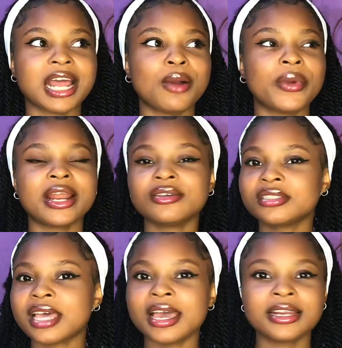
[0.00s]
I went
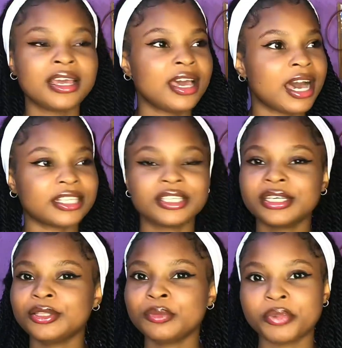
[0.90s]
outside, I took a
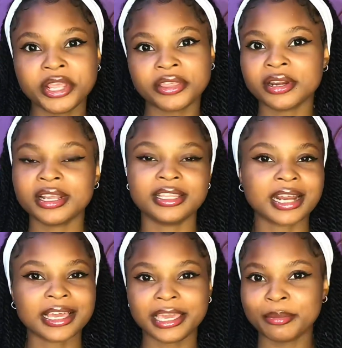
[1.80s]
little breather, and then
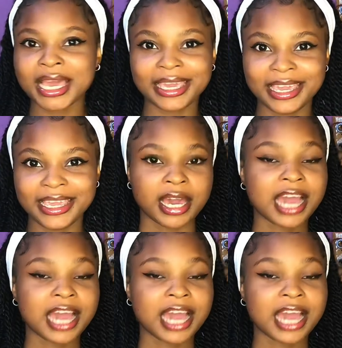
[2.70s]
I came back in.